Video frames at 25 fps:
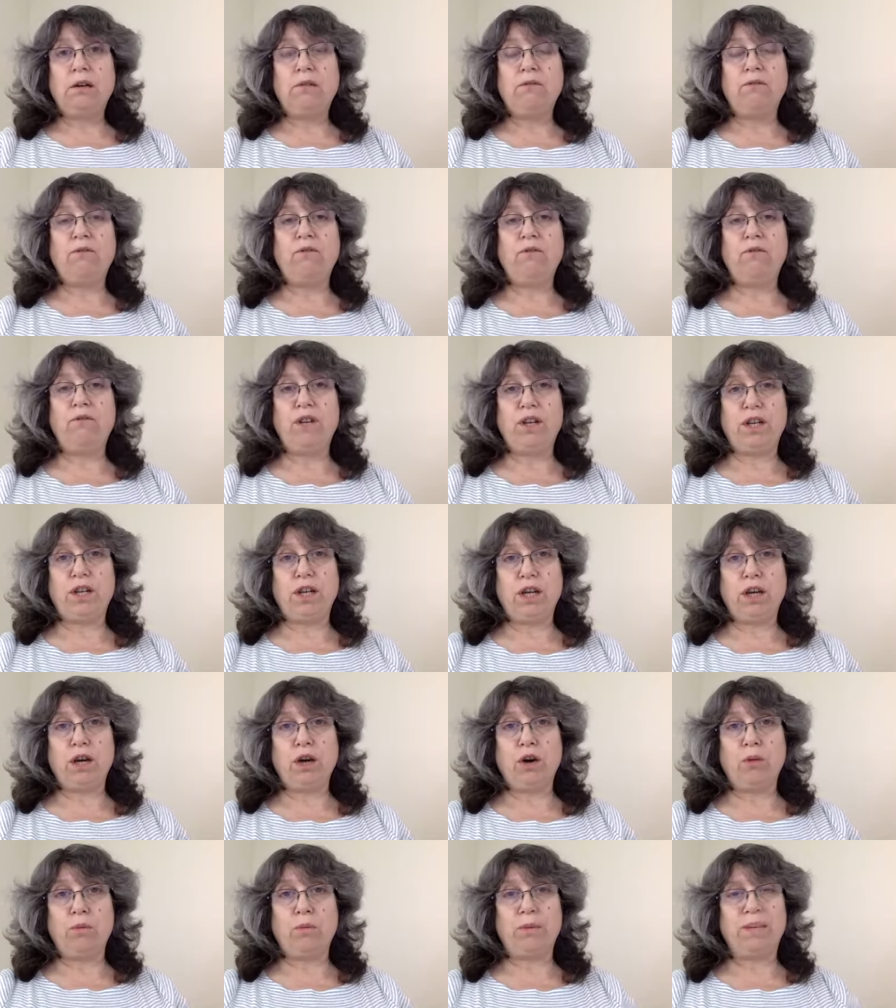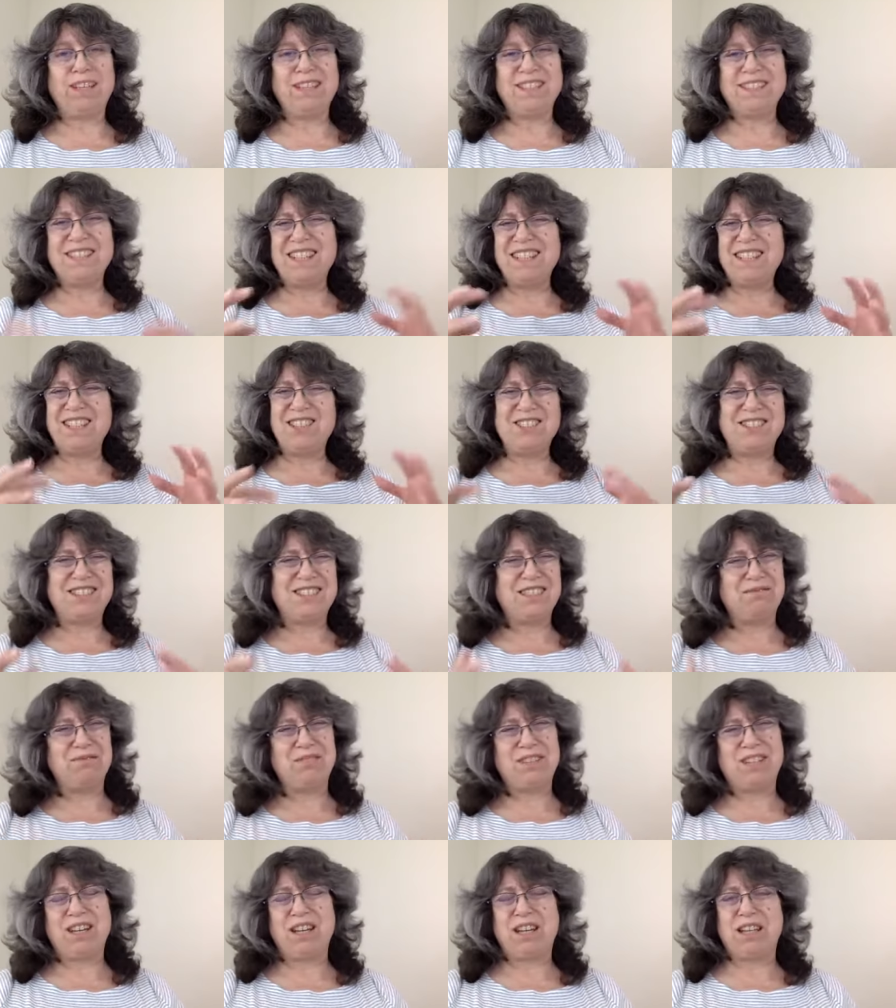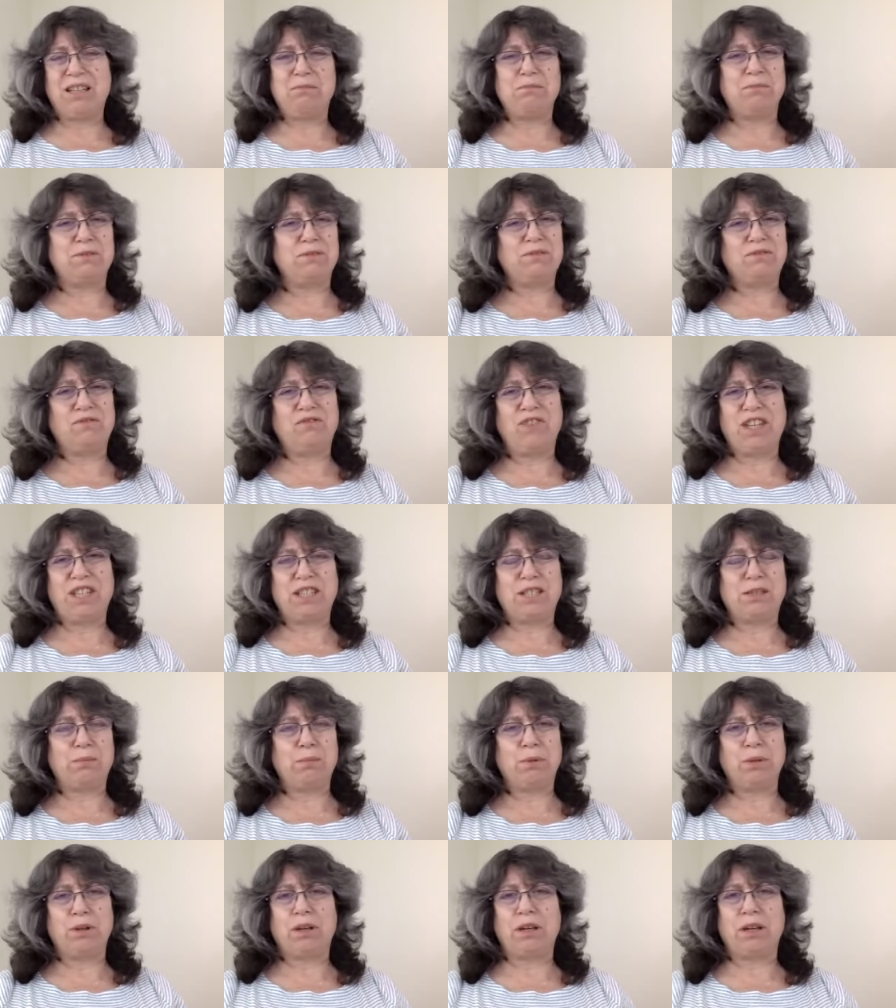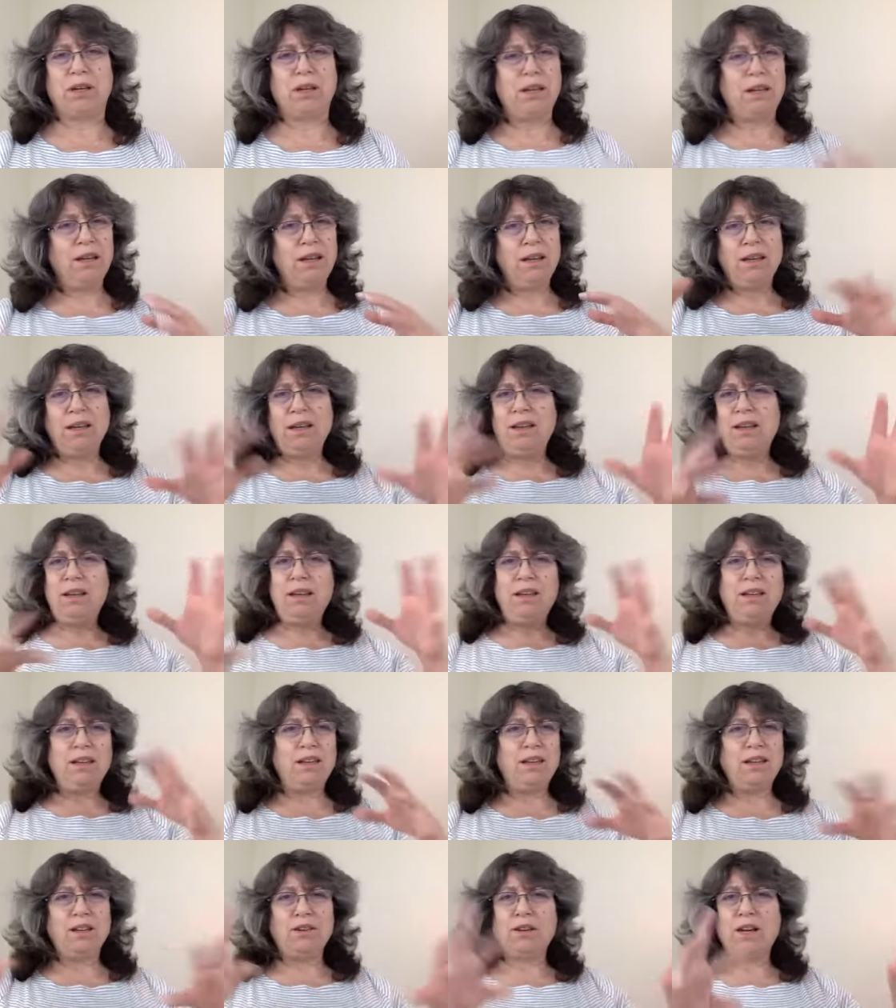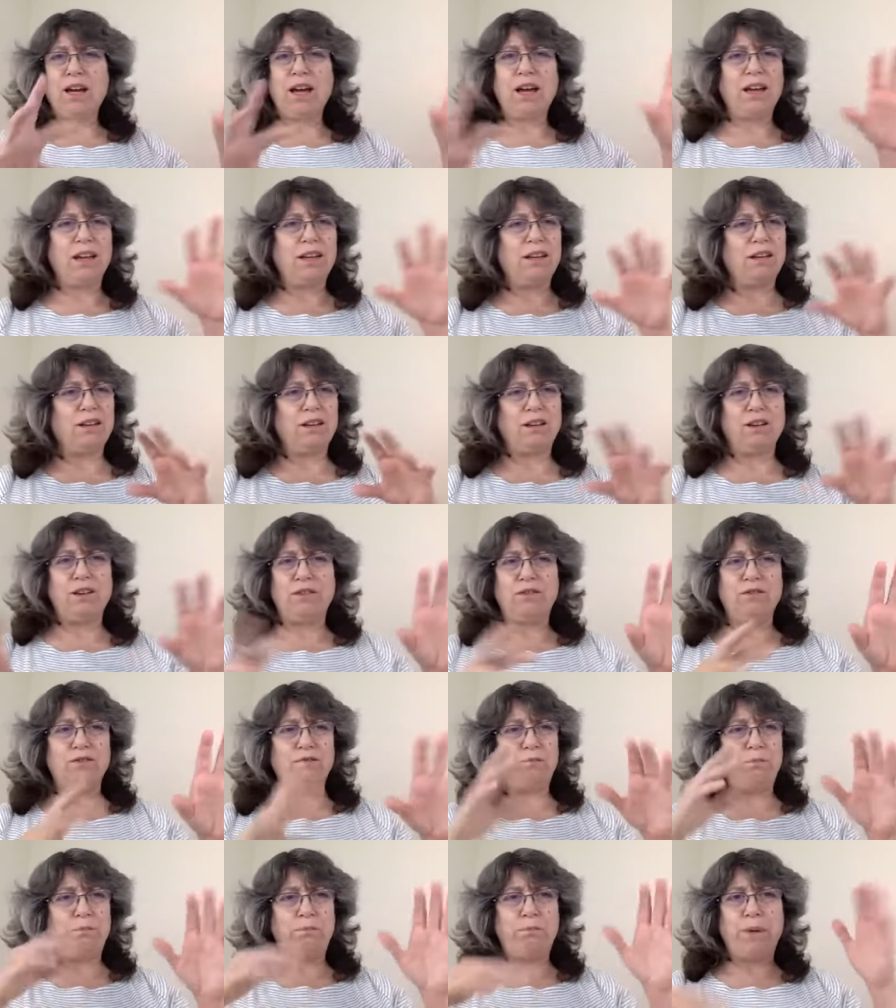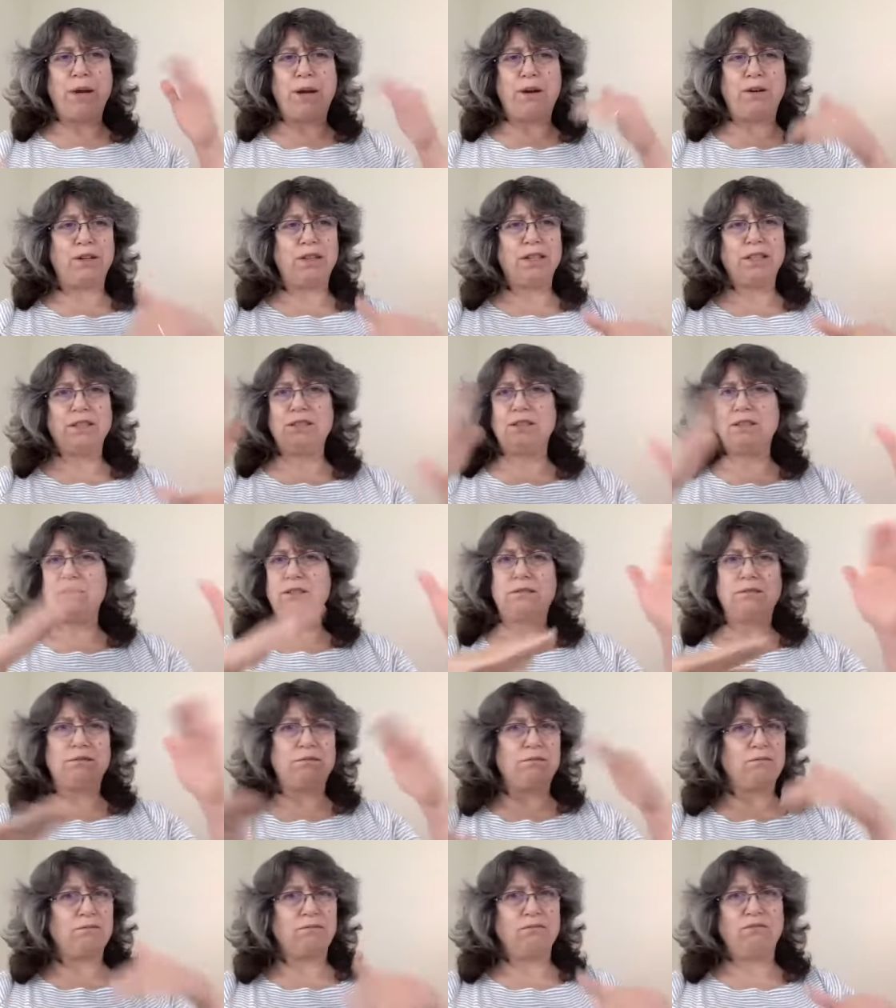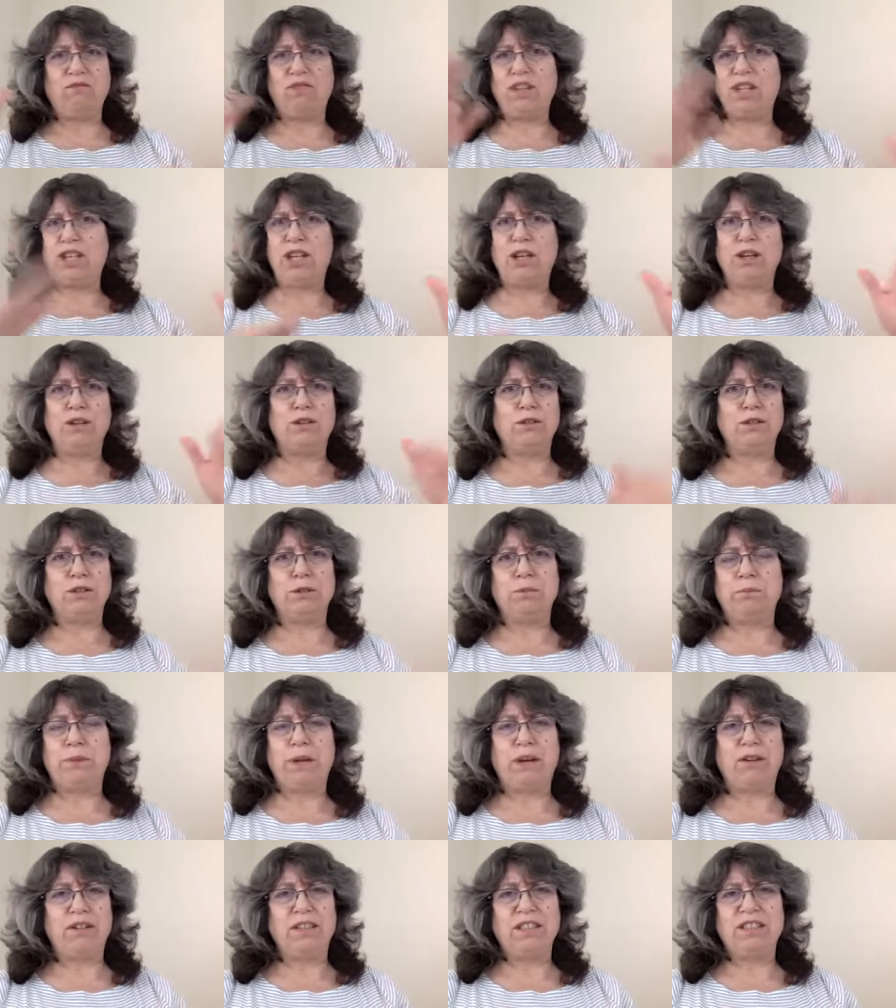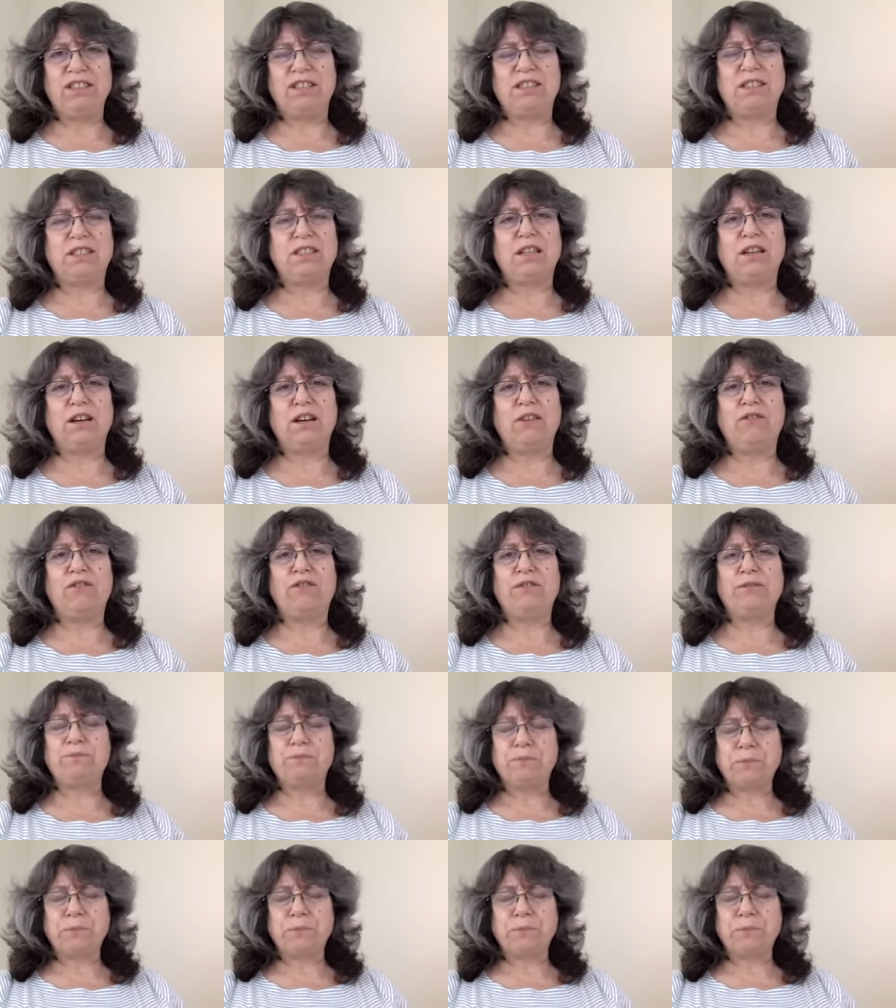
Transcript: video, because I know sometimes Facebook, you know, kind of buries videos, buries stuff.